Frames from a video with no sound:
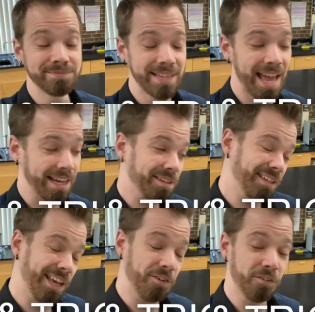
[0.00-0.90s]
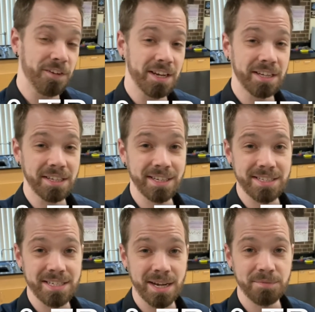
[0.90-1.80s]
Heck, if you're feeling a little
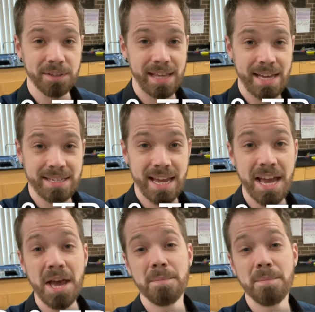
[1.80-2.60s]
discomfort that day,